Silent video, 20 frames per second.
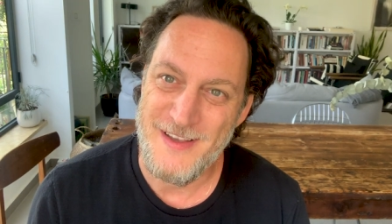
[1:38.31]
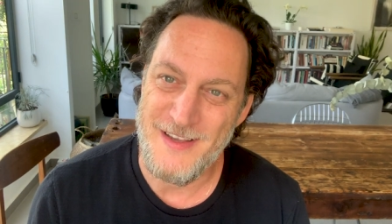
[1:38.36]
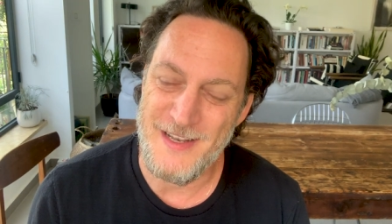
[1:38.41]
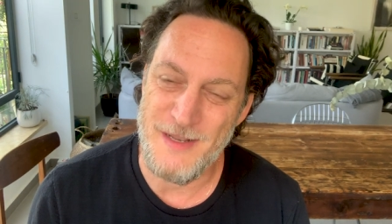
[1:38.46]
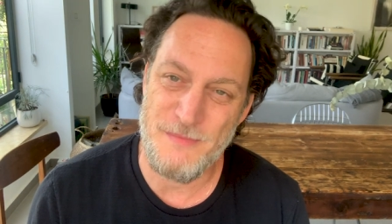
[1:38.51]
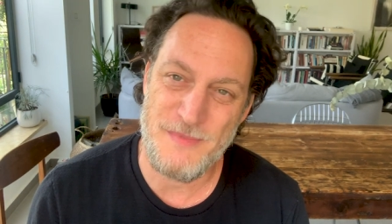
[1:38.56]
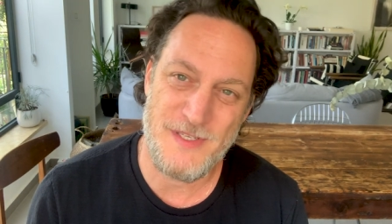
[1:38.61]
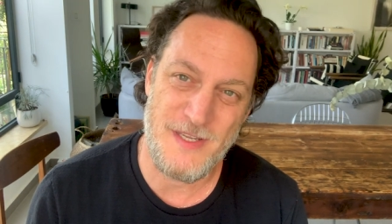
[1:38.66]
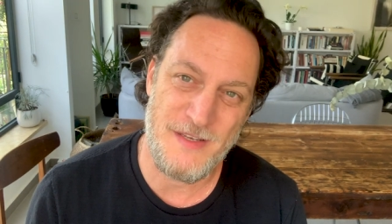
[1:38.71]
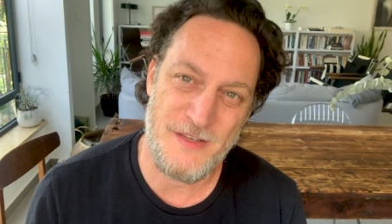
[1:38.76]

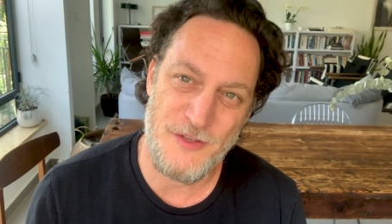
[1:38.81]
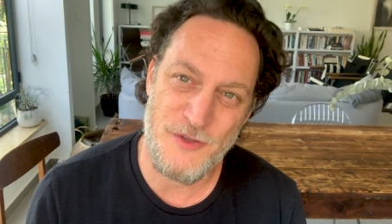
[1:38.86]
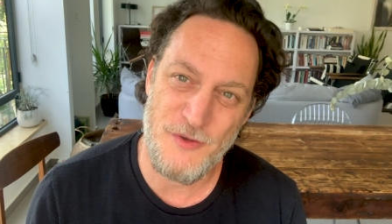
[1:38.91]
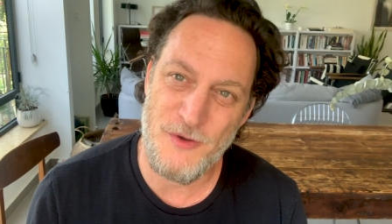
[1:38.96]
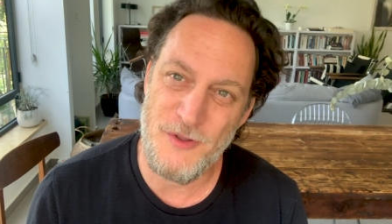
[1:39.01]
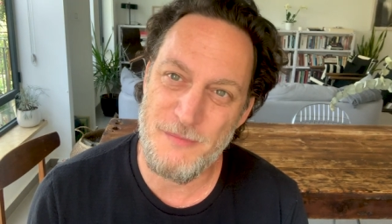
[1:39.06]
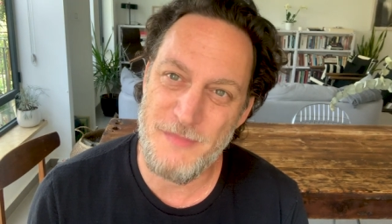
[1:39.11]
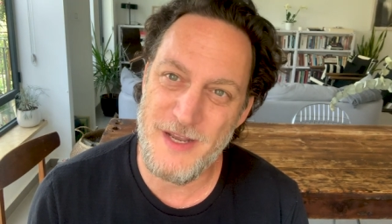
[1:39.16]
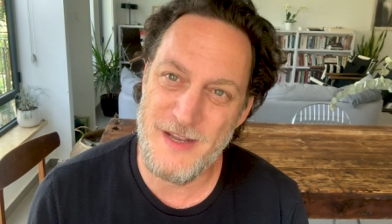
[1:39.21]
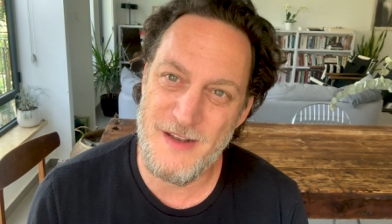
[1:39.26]
And I'm sending
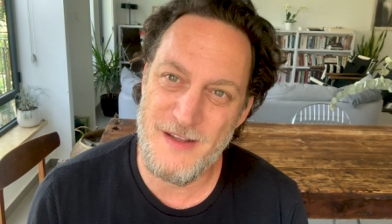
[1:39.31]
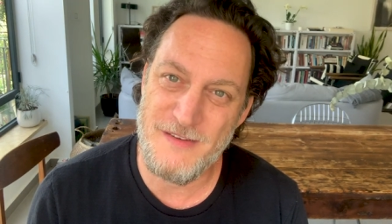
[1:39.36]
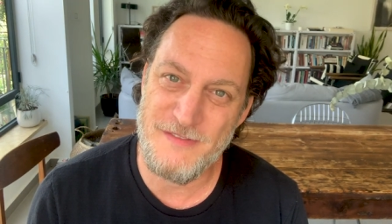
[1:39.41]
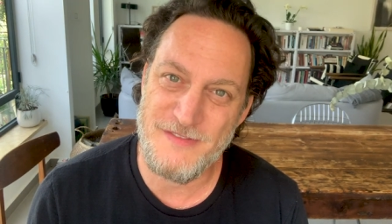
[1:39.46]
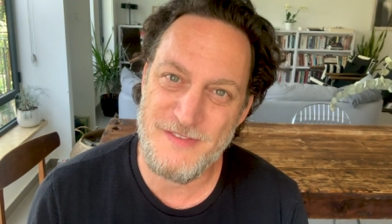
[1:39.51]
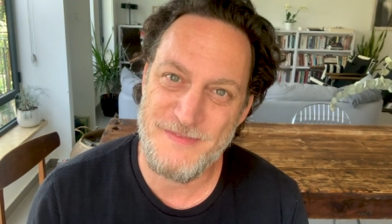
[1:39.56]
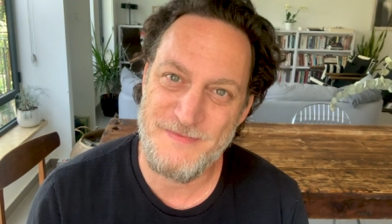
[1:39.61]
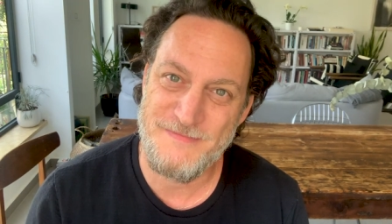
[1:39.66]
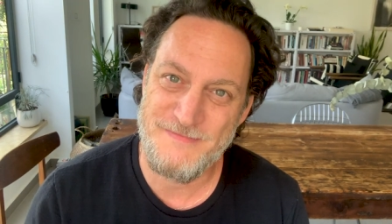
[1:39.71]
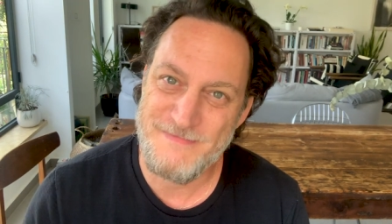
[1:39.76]
you all my
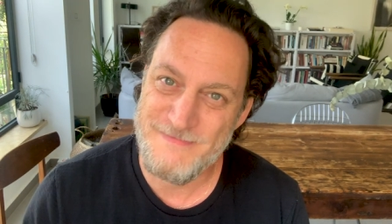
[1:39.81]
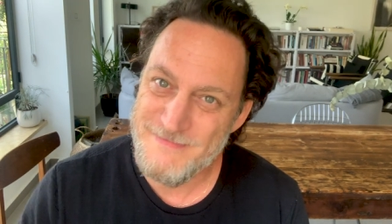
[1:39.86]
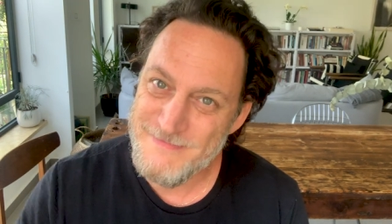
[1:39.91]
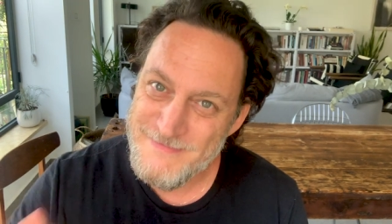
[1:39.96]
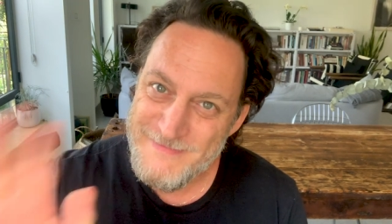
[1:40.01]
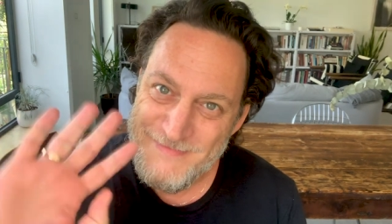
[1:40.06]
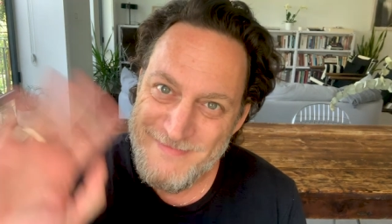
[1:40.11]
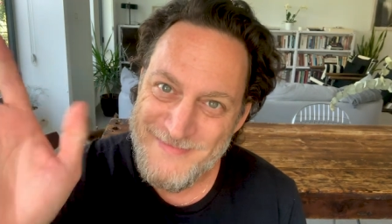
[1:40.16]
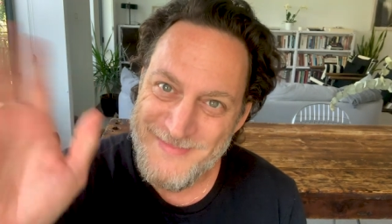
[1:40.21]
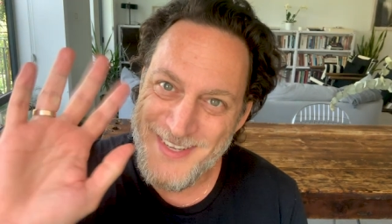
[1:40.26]
love.
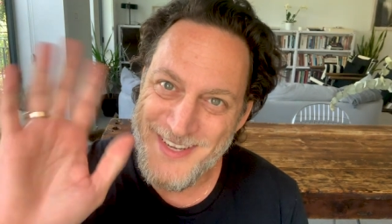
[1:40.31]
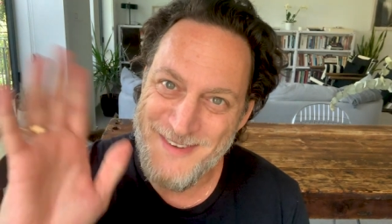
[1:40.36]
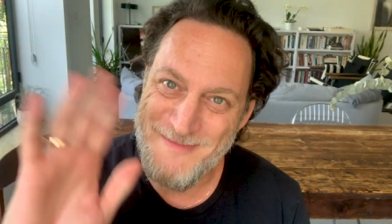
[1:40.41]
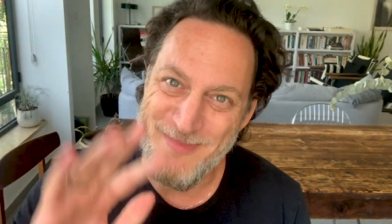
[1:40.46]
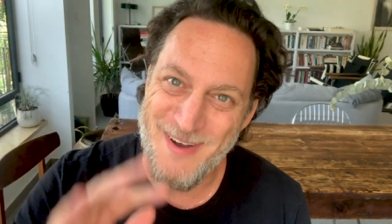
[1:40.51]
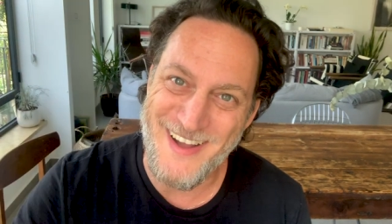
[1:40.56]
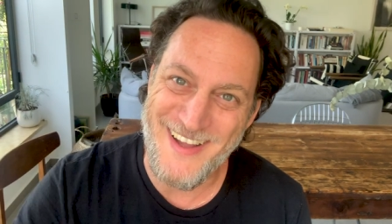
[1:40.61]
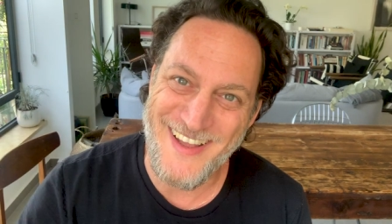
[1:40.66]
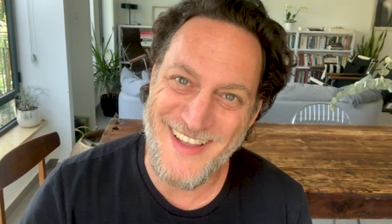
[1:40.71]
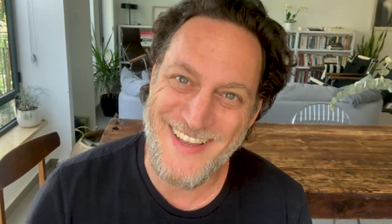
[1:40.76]

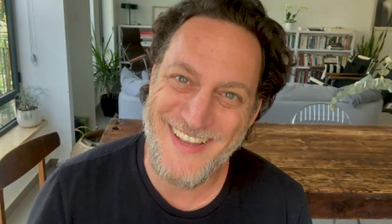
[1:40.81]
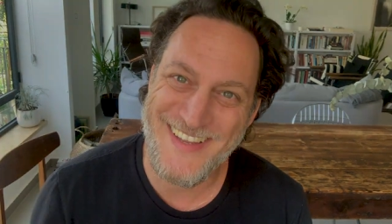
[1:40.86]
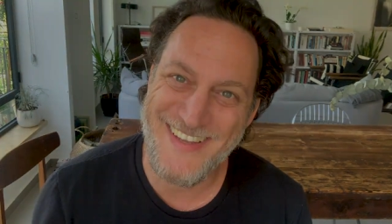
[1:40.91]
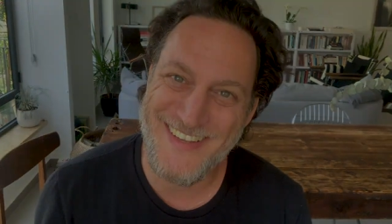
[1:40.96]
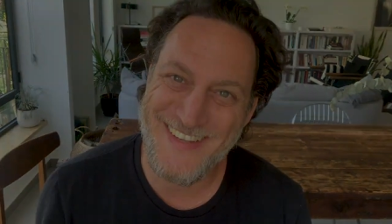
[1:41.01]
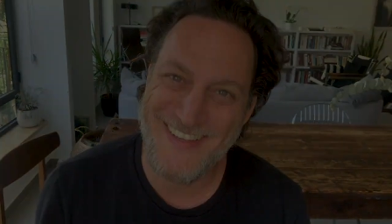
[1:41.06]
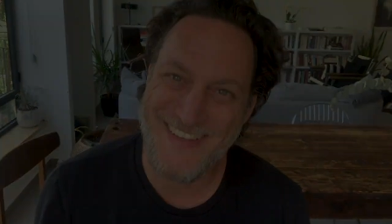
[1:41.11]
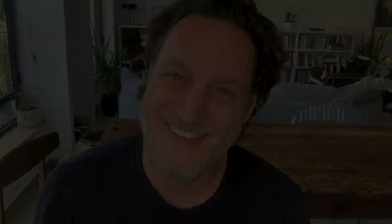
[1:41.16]
Bye.